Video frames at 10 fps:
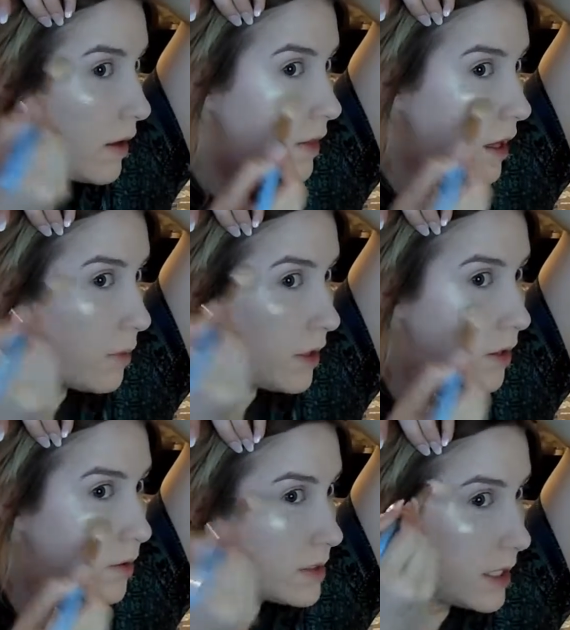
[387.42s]
And then when
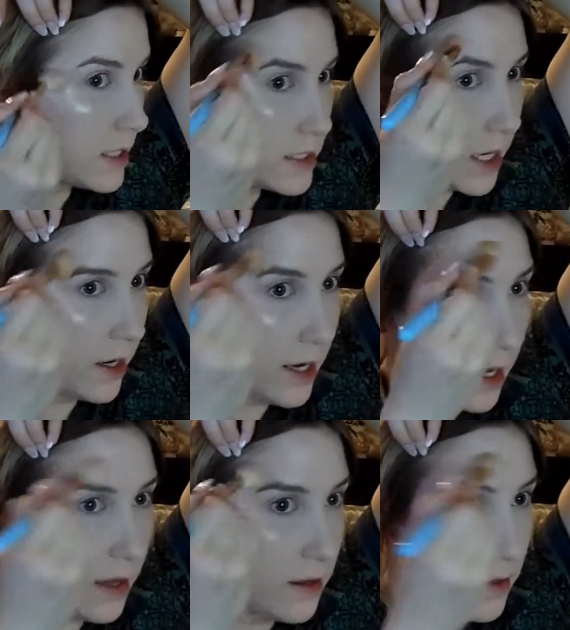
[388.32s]
you don't set this
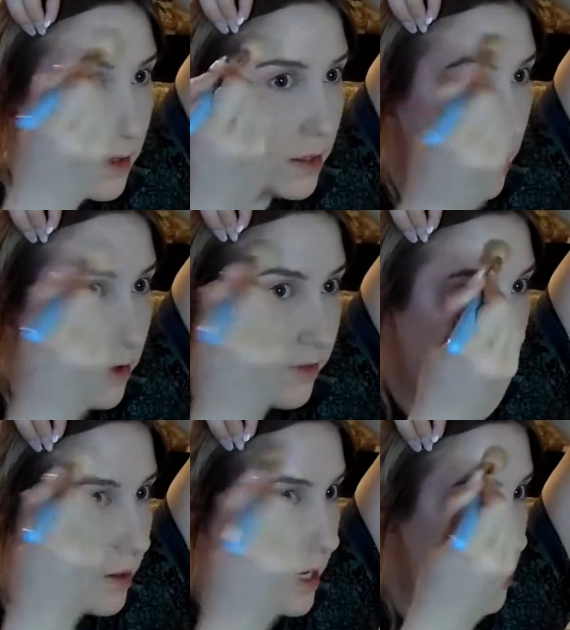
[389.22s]
area, your
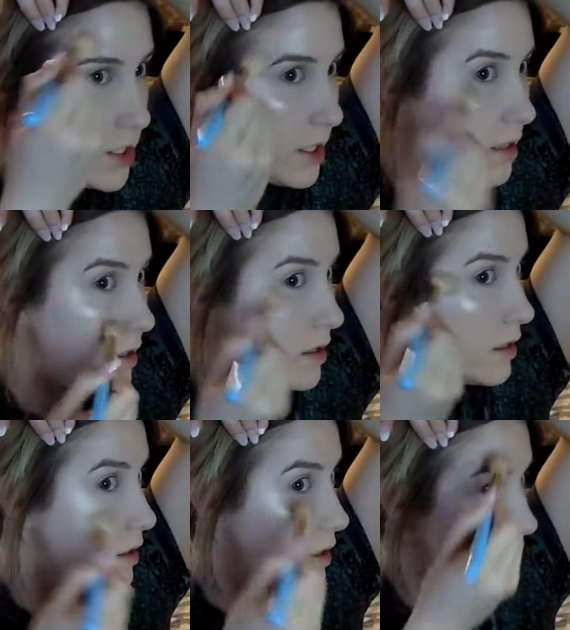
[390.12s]
foundation
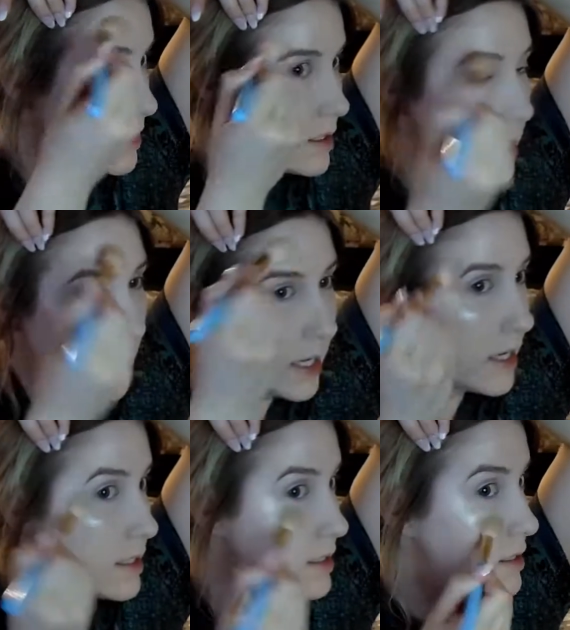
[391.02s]
is
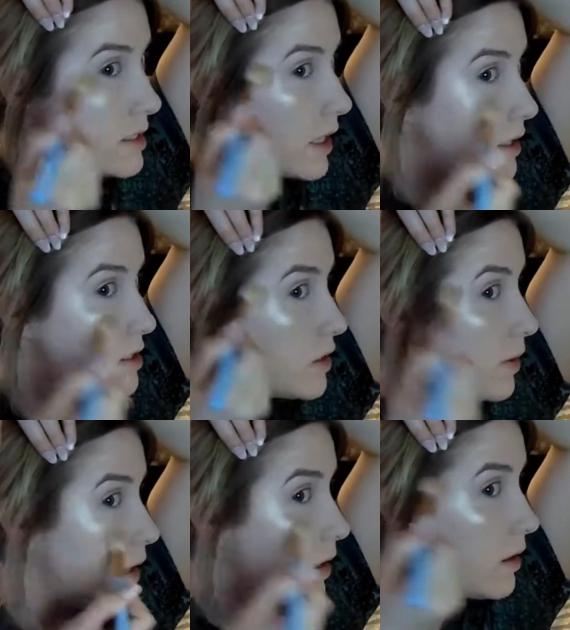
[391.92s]
letting it stick to
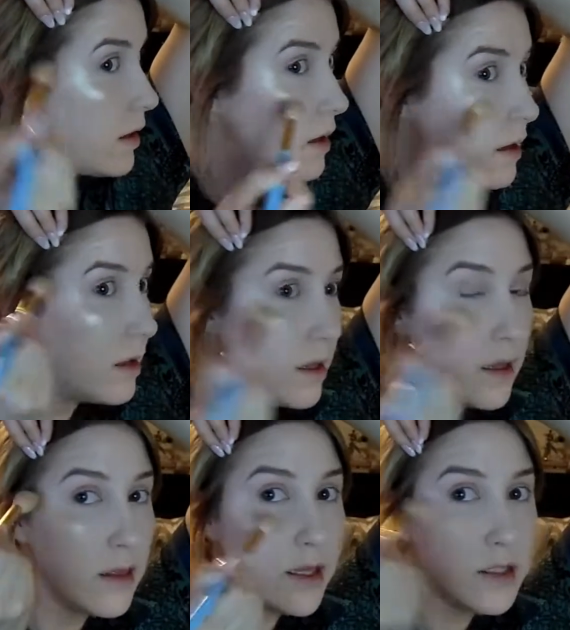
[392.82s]
it.
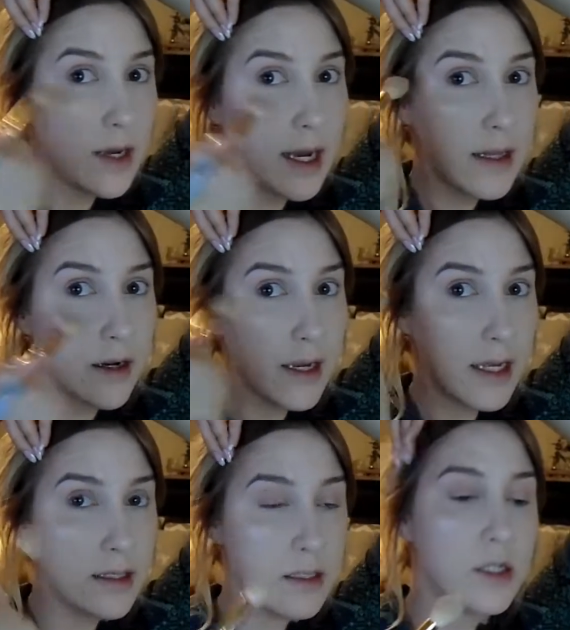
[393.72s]
Thus your highlighter
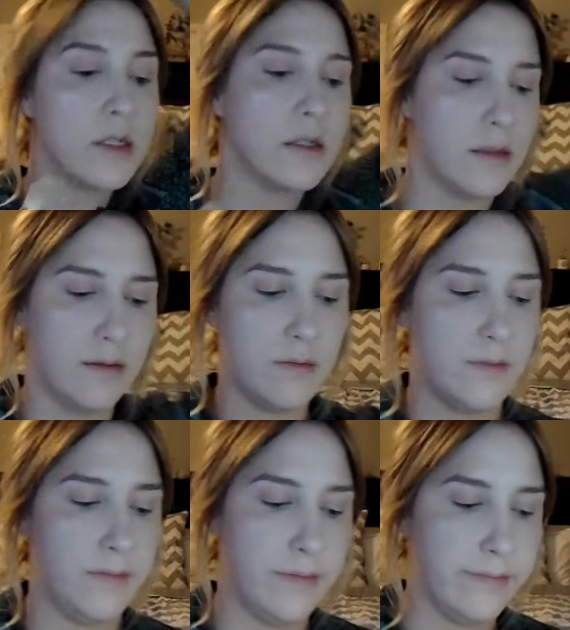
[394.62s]
gets just
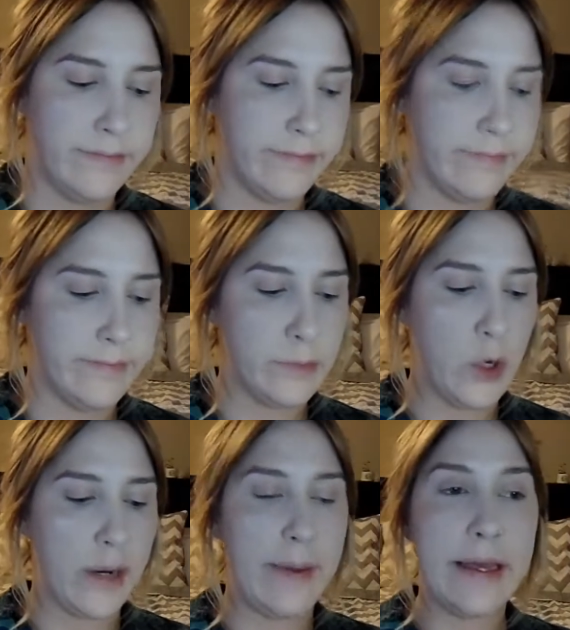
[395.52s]

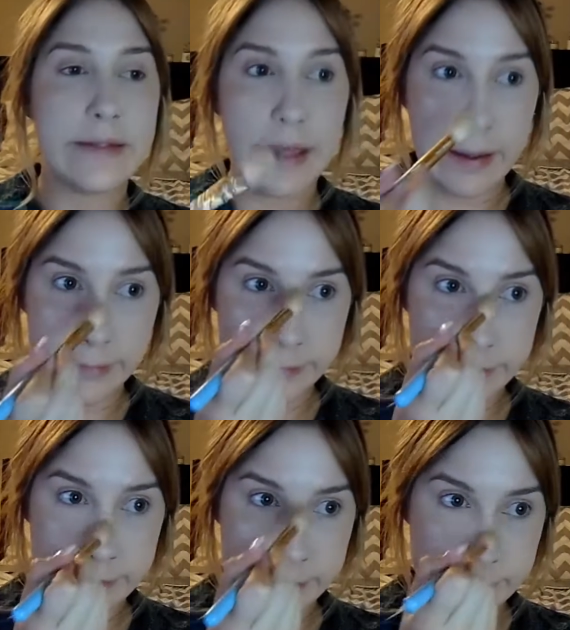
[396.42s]
more amazing.
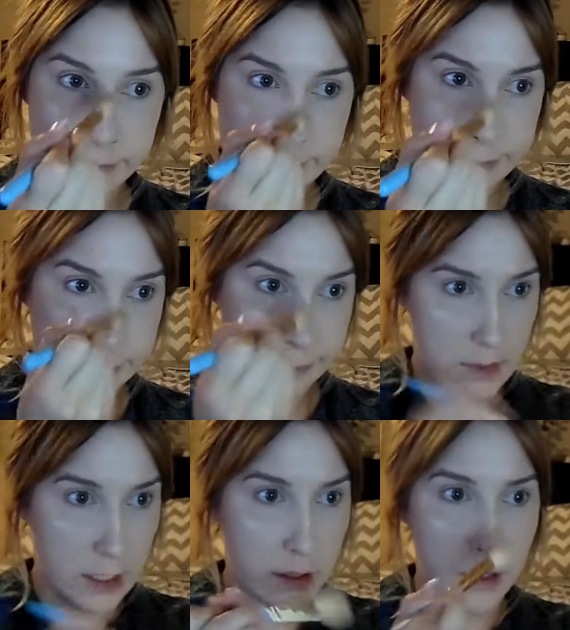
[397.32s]

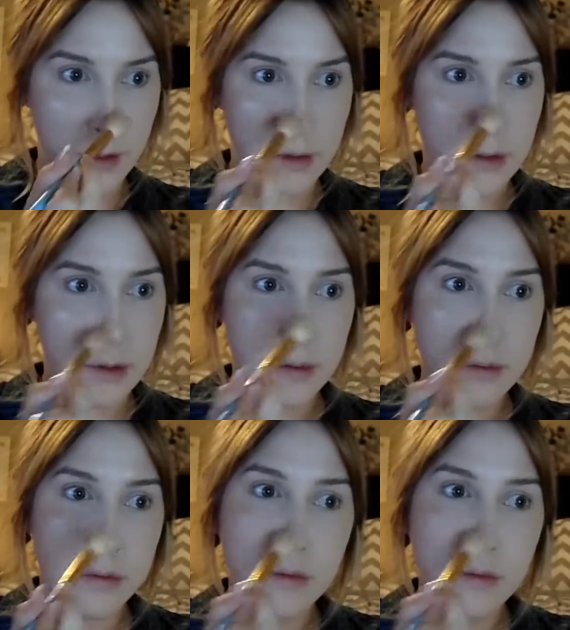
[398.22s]
Down the nose.